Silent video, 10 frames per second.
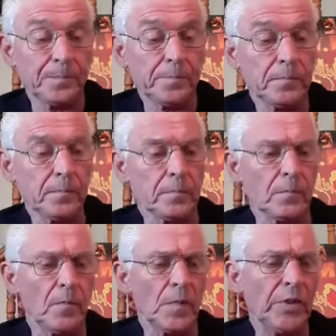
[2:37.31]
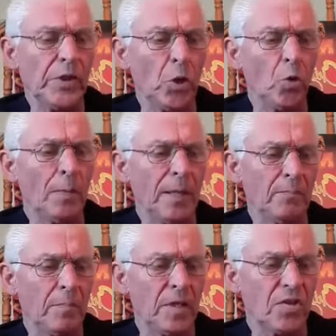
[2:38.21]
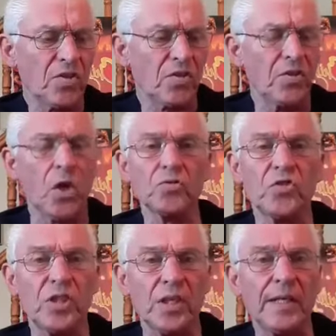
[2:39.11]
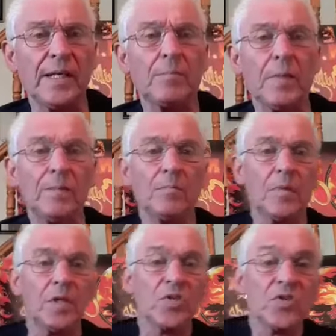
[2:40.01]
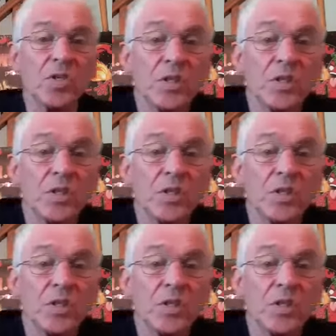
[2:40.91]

at new members, non-chilli head members,